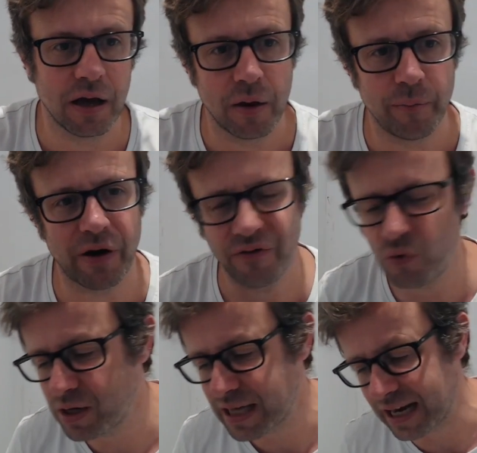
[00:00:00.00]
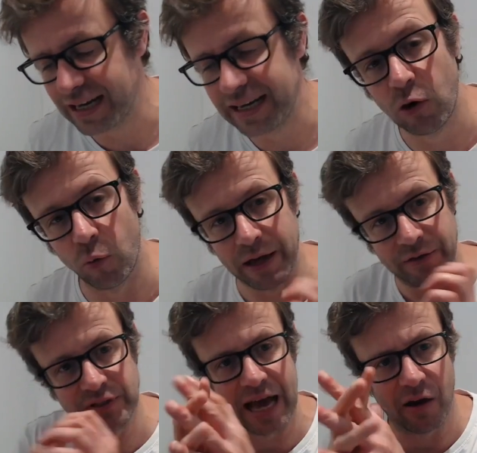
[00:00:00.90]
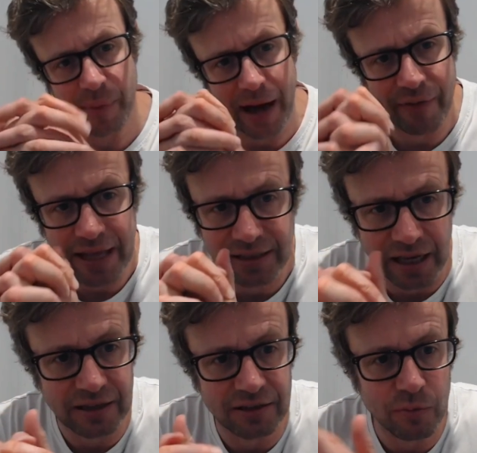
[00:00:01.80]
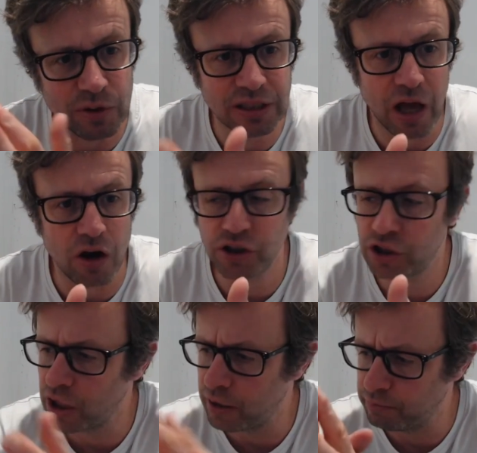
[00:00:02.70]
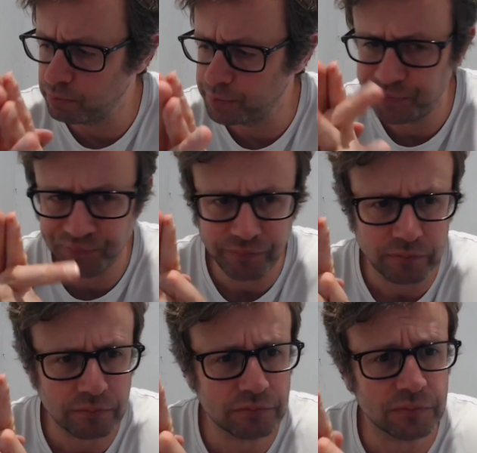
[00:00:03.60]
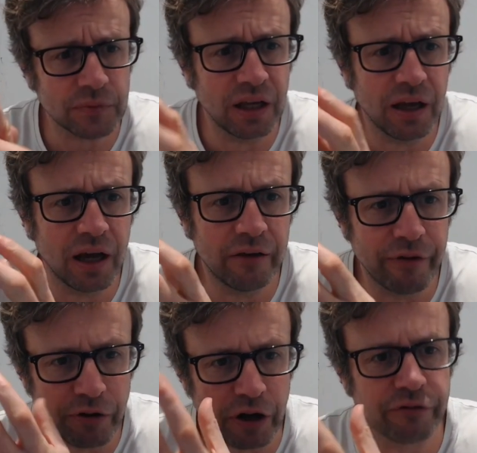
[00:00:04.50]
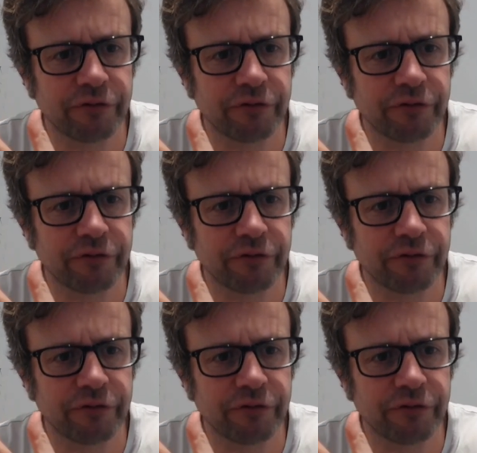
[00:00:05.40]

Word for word: Mm. But I've always had a little bit of doubt about that study because it was such... Um, of kind of